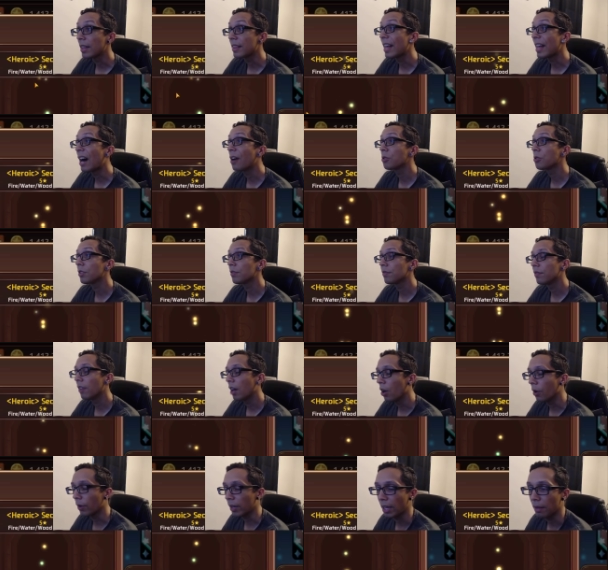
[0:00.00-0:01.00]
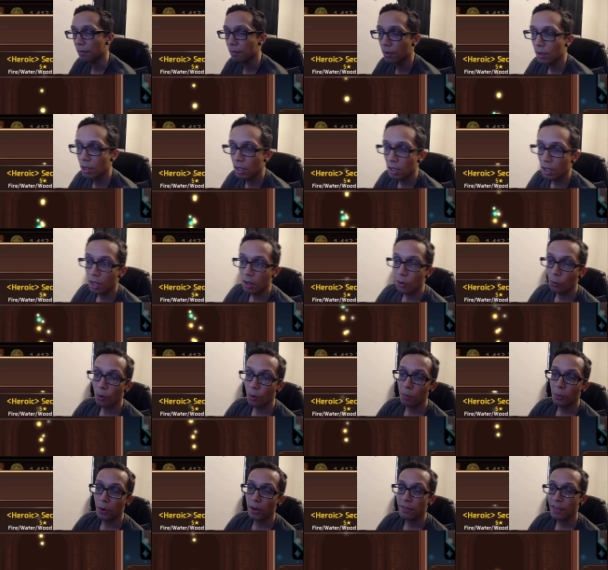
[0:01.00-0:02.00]
thousand. Oh, okay.
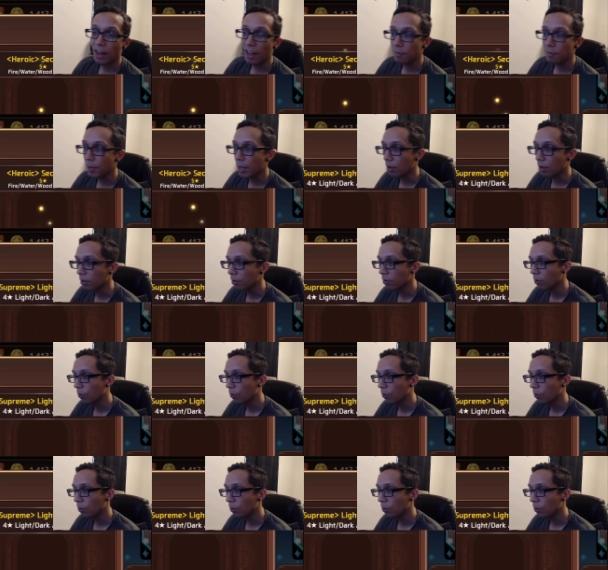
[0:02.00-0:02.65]
1.5 mil.